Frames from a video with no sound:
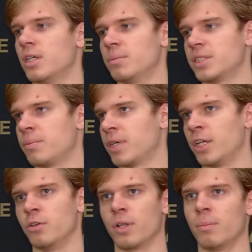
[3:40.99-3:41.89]
the same thing I
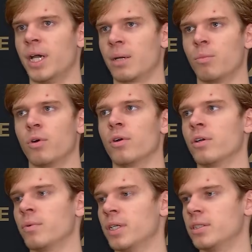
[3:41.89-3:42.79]
do on the backboard,
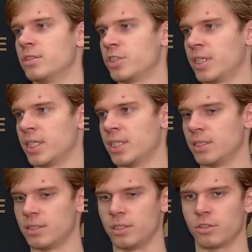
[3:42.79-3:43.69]
but trying to get,
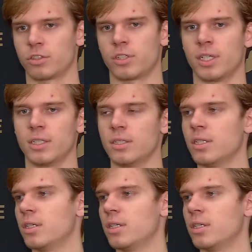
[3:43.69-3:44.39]
you know, straight,